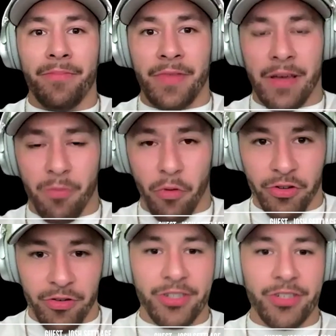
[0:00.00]
the more
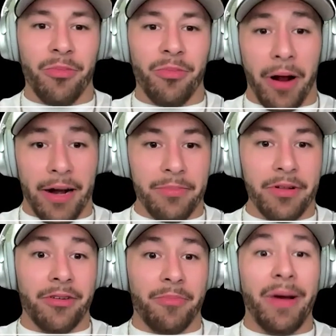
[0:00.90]
traditional
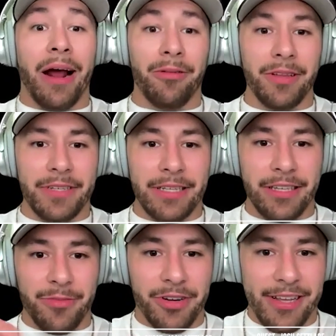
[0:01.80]
bodybuilding or powerlifting
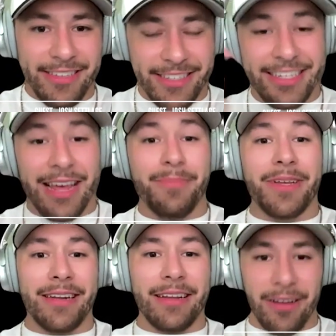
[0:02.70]
community stepping
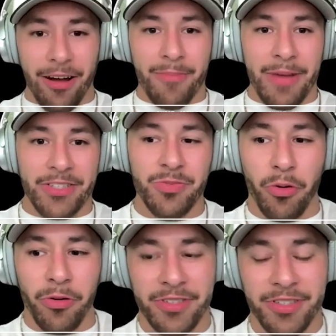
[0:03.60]
into combat
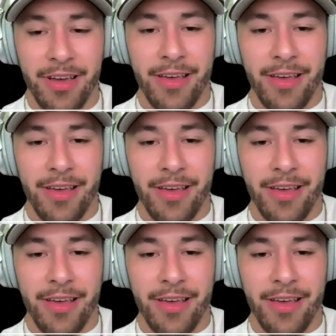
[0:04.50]
sports.